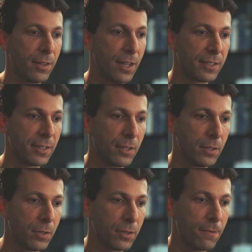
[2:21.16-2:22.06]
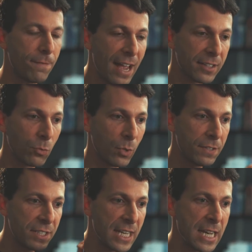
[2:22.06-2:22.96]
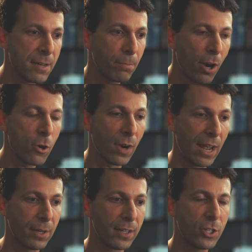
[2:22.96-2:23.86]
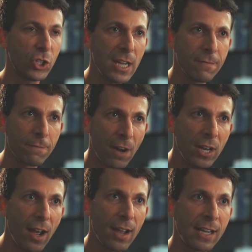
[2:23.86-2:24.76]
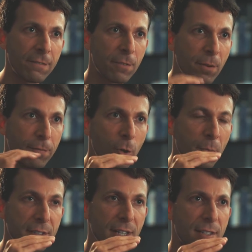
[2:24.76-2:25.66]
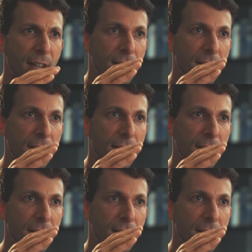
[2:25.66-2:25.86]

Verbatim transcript: That the fact that we've seen a program can achieve a very high level of performance in